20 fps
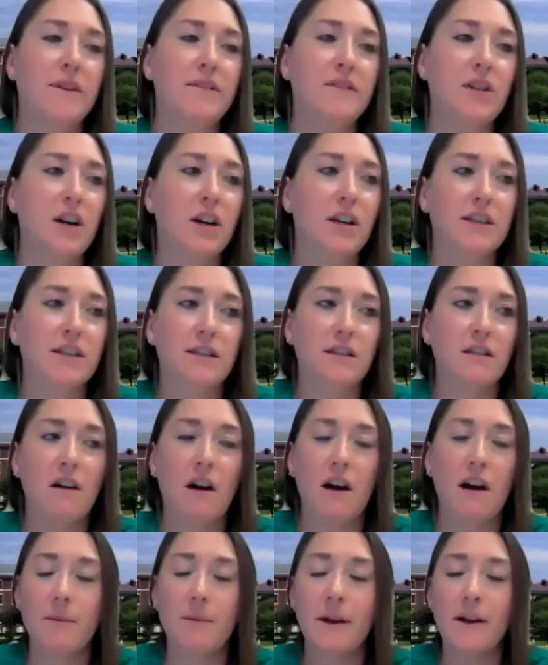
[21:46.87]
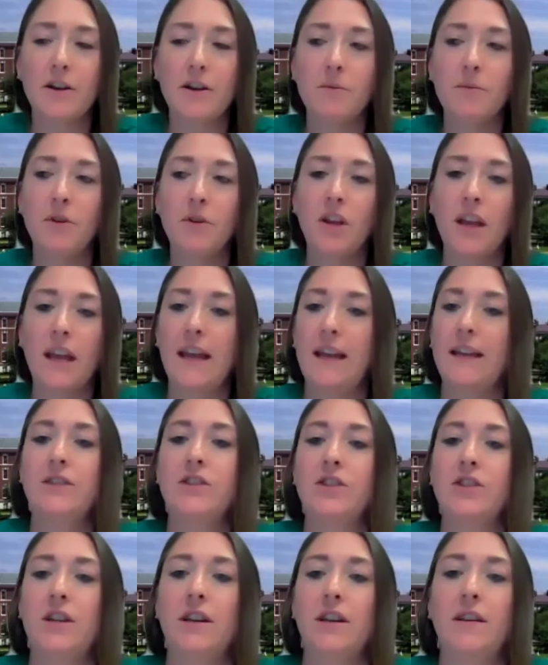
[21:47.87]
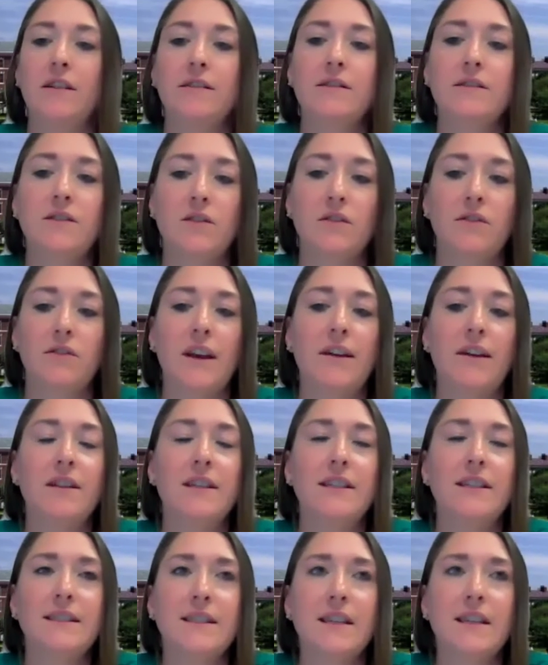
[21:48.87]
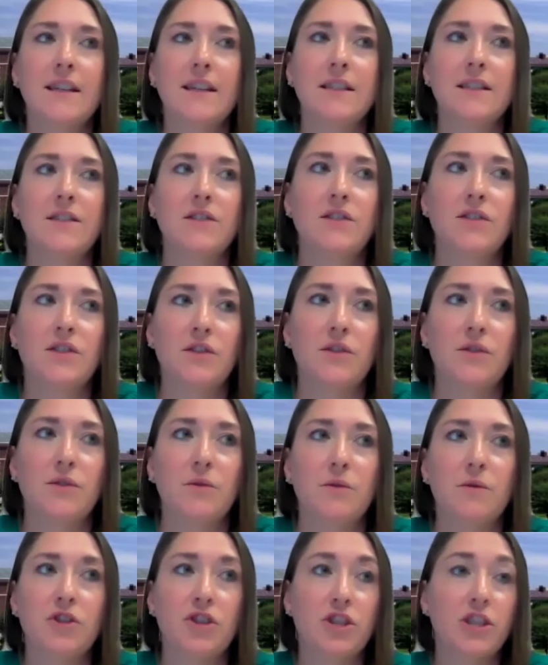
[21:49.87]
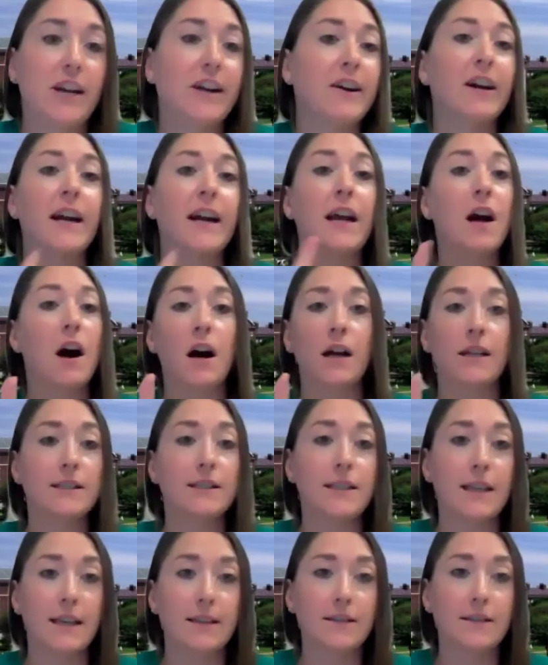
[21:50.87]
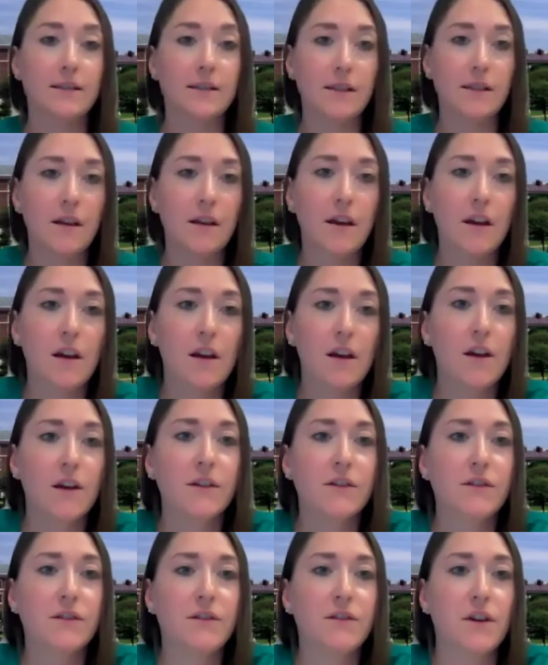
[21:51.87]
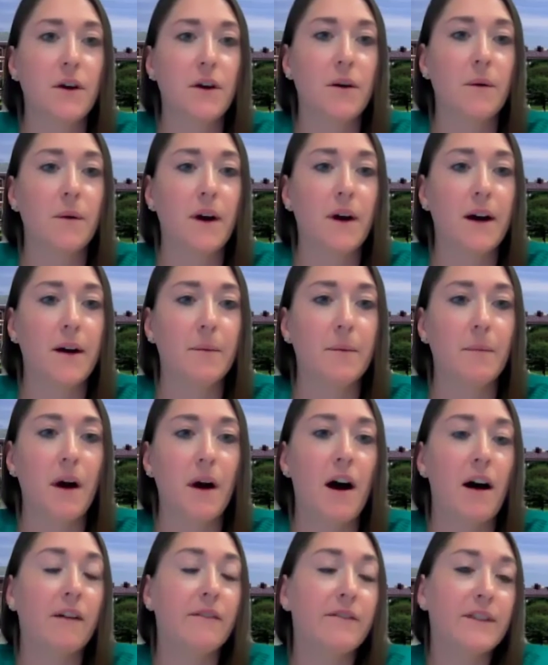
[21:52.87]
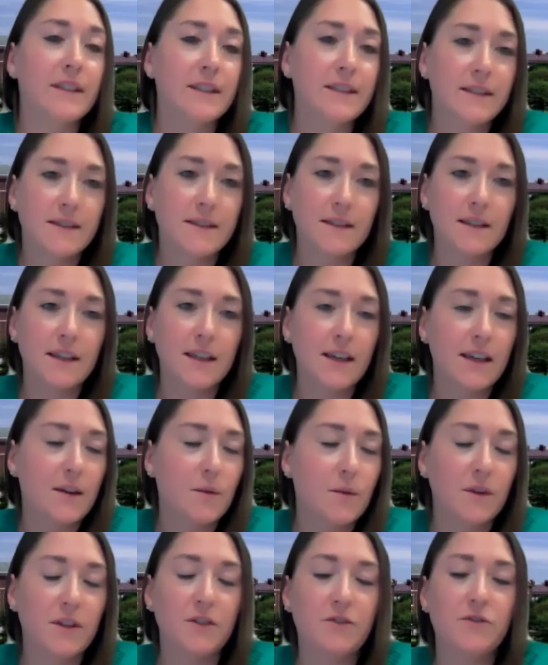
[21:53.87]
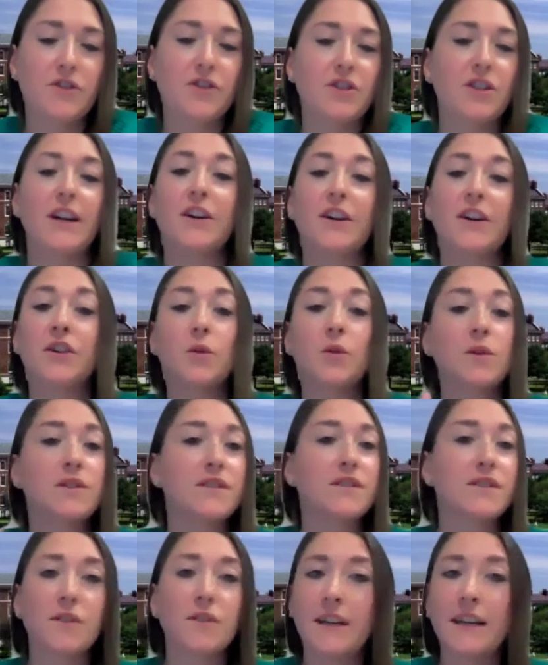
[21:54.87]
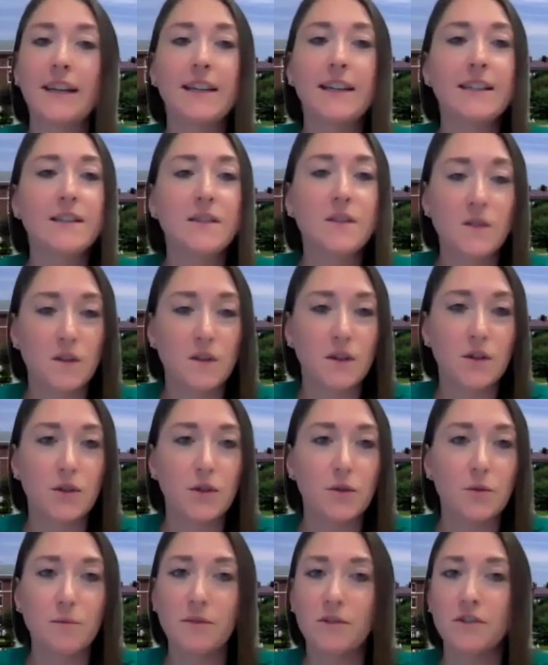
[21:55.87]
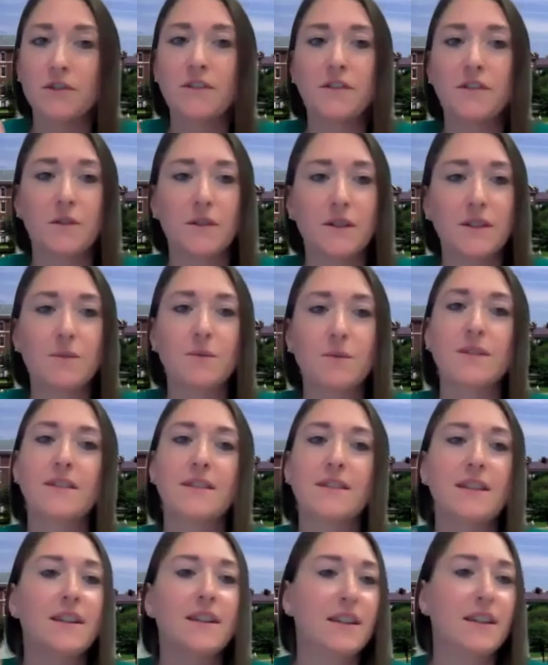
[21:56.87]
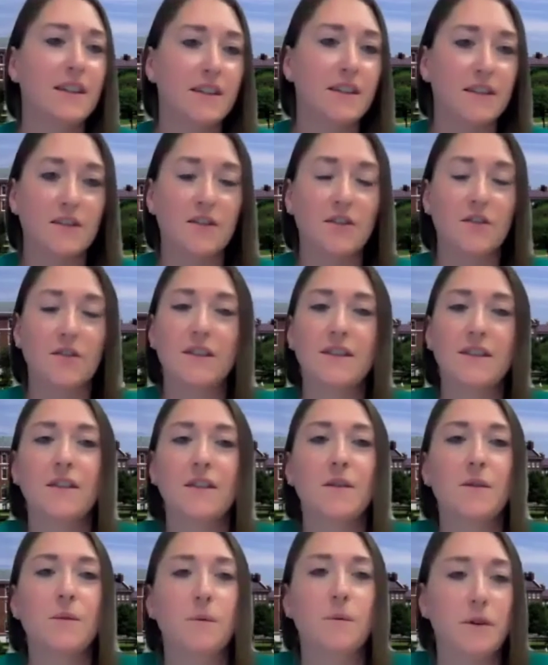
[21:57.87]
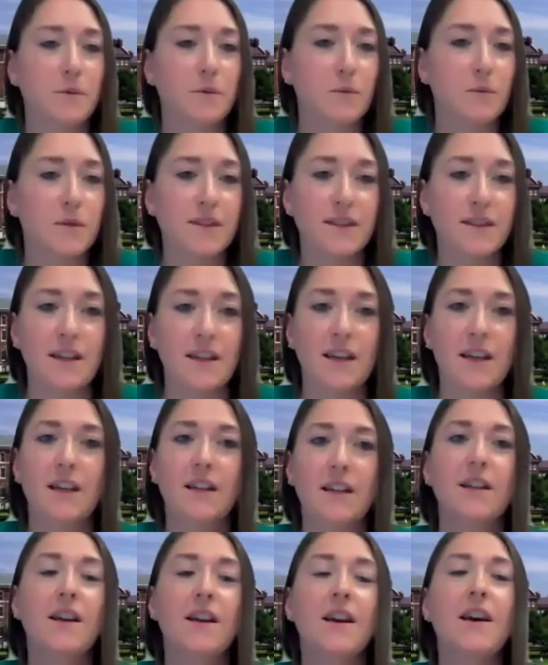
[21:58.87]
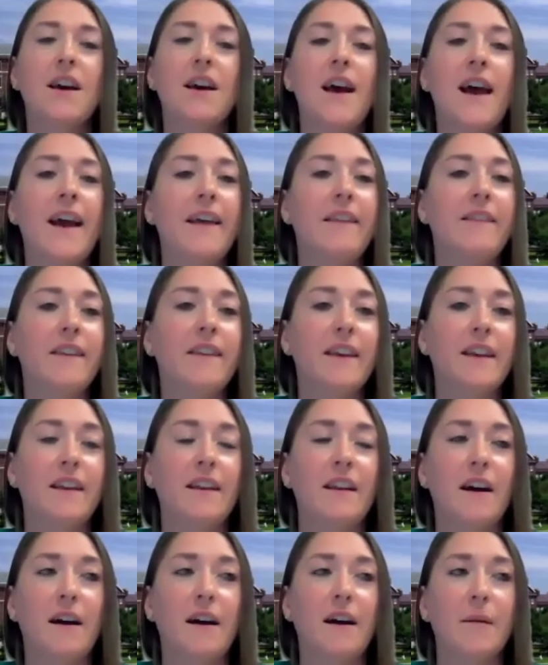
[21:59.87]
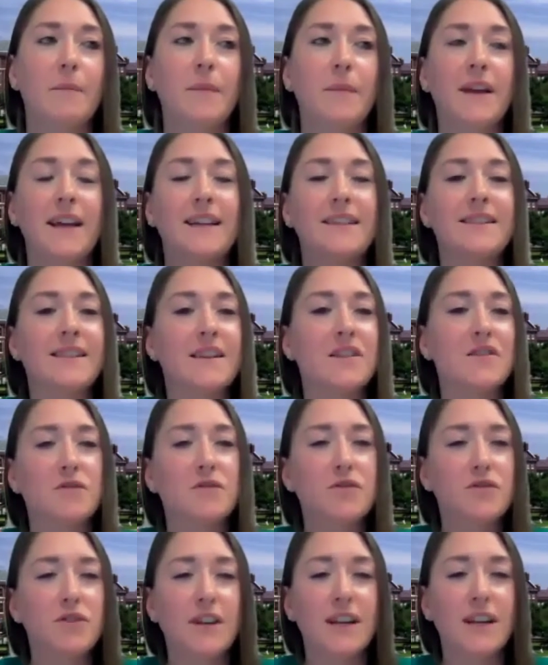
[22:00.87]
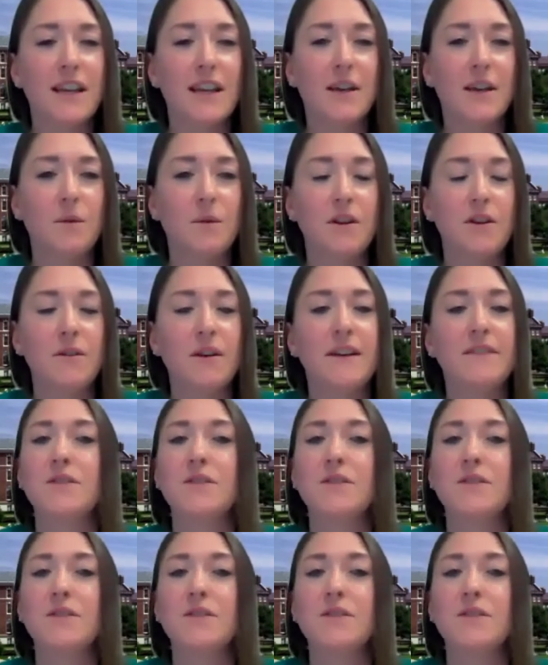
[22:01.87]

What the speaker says: we've talked a lot about communication. So now let's get into sharing content. So obviously, when you share your screen in Zoom, your students will see it and the students in the room will see it. And then it gets a little tricky when you